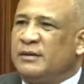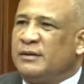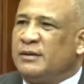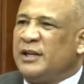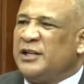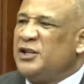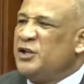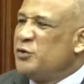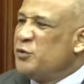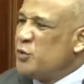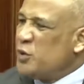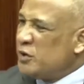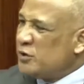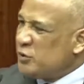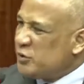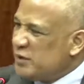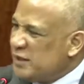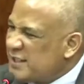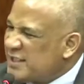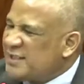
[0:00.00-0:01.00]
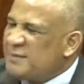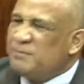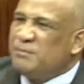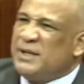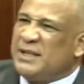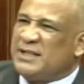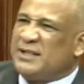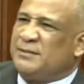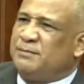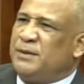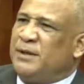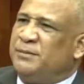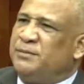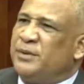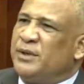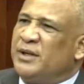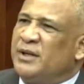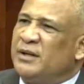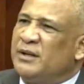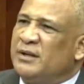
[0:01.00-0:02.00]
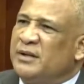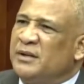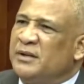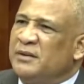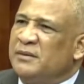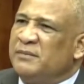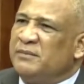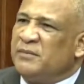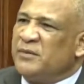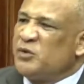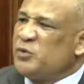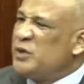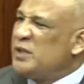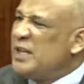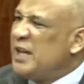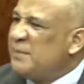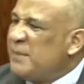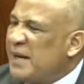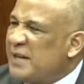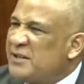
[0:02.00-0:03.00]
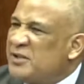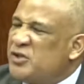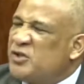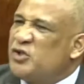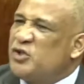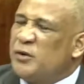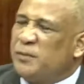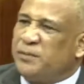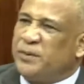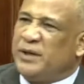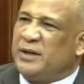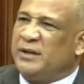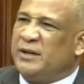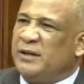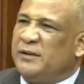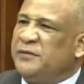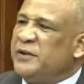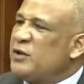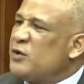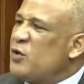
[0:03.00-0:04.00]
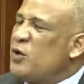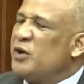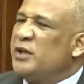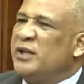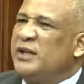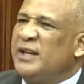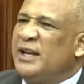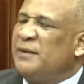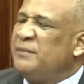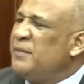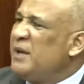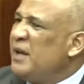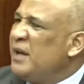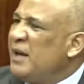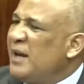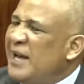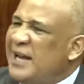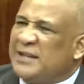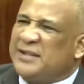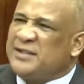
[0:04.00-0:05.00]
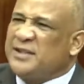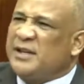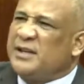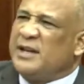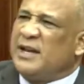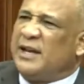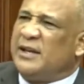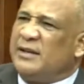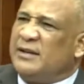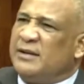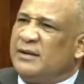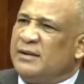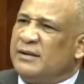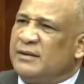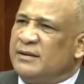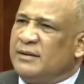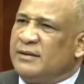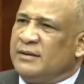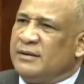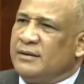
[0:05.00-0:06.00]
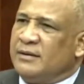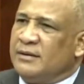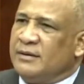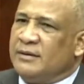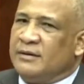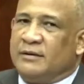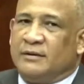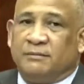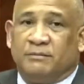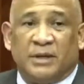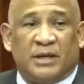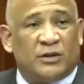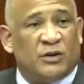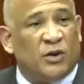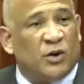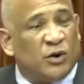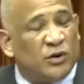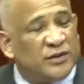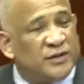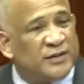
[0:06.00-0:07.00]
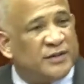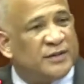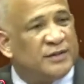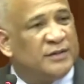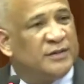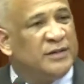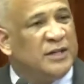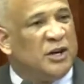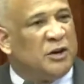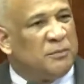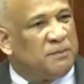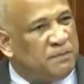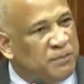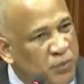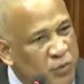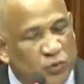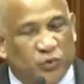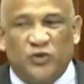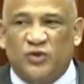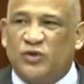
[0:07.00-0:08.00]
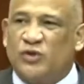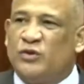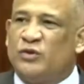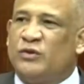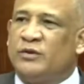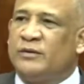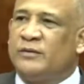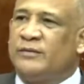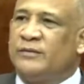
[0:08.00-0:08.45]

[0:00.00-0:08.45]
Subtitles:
And you want to dismiss people, treat them as stupid, even calling them asinine, because they oppose you.